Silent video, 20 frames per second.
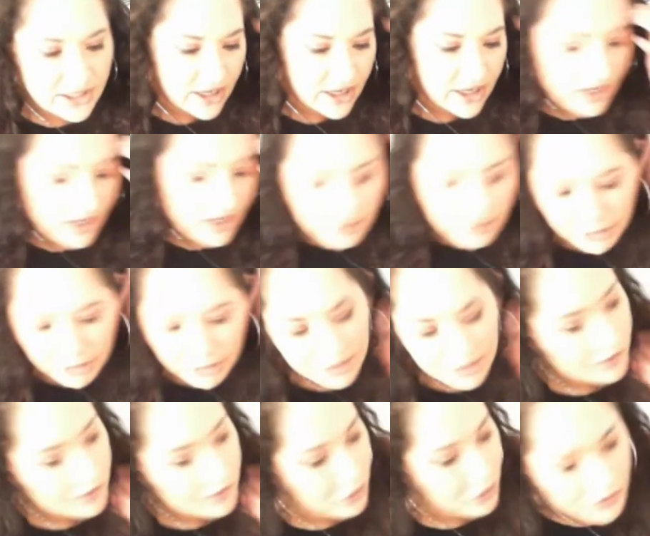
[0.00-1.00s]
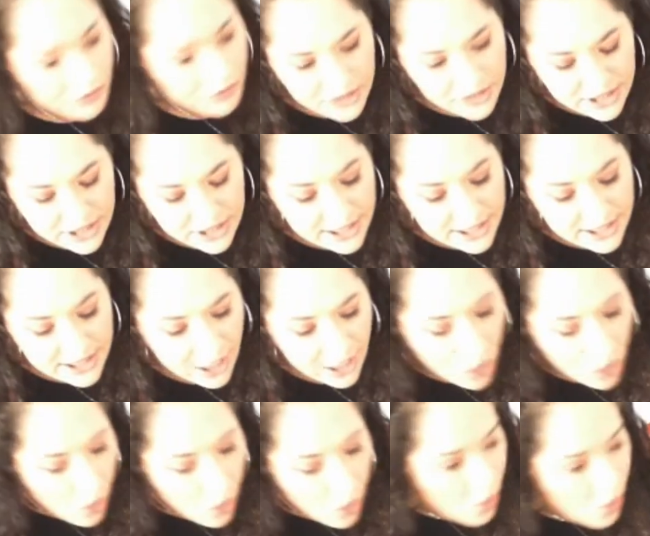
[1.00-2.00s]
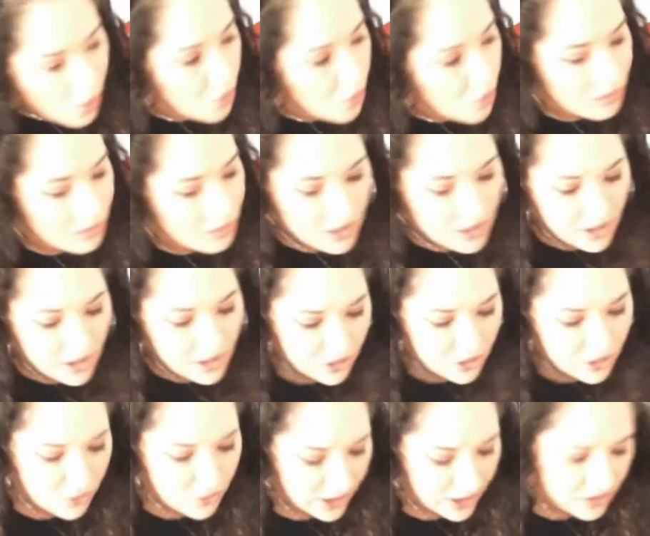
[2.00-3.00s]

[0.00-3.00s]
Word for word: Maybe if you're building this at home, you can